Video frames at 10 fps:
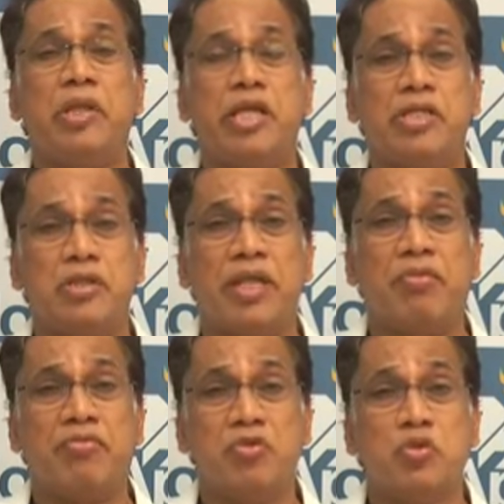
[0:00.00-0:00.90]

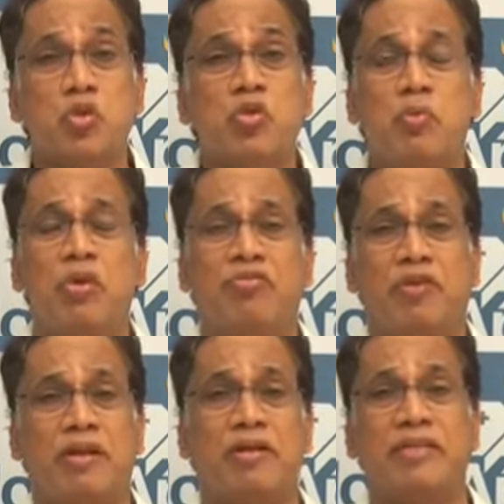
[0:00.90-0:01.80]
they're suitable
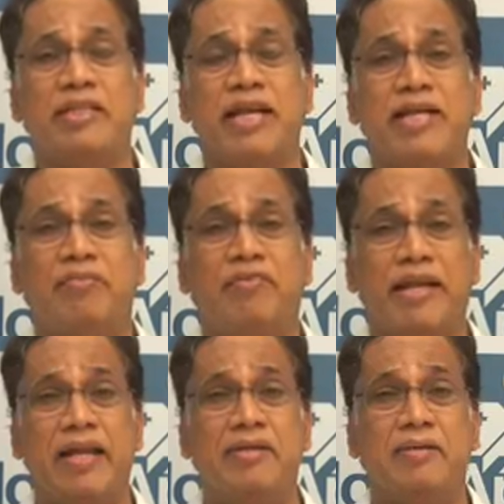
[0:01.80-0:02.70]
for this kind
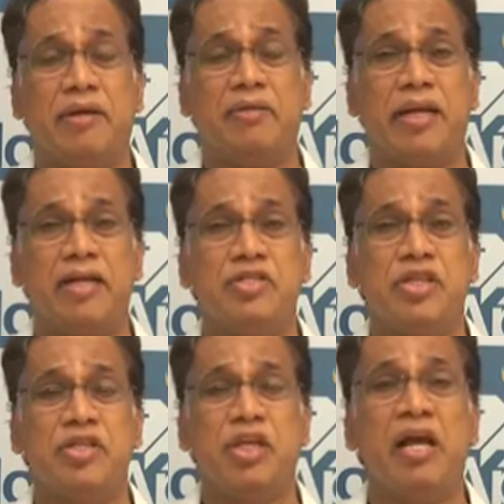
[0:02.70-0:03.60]
of
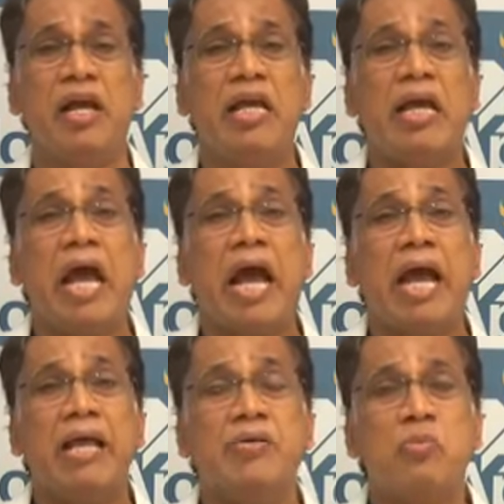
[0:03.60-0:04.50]
anesthesia,
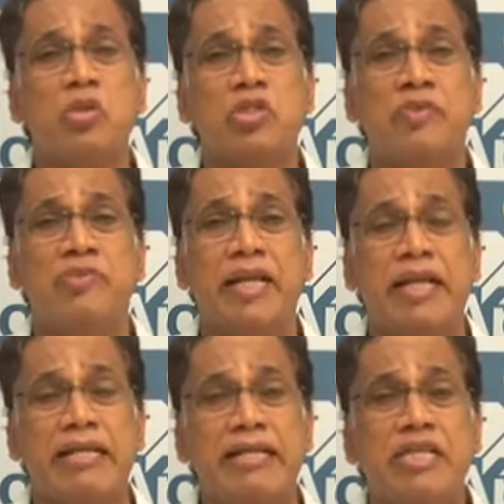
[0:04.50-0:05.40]
and most of their
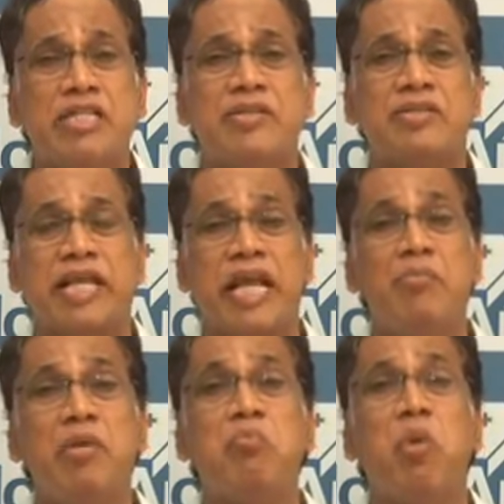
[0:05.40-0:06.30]
conditions
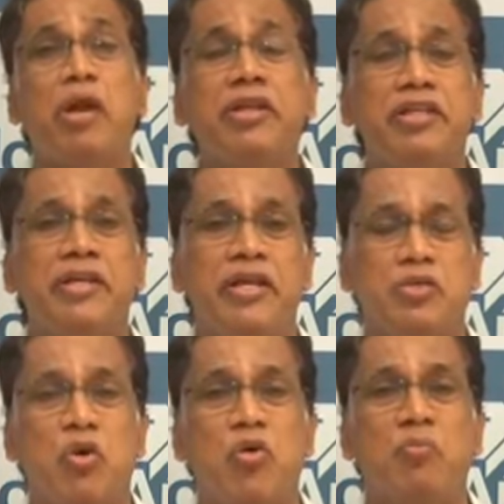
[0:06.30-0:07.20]
can be monitored
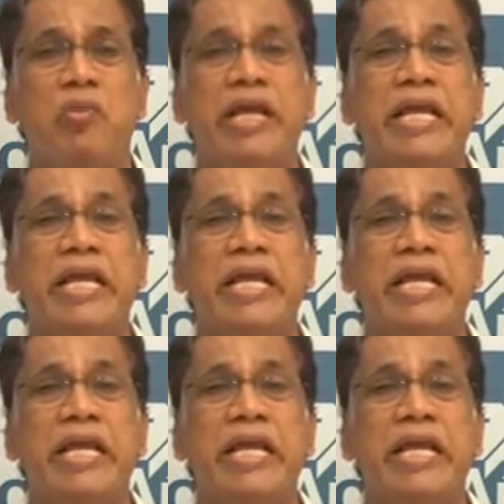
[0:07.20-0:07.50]
at home.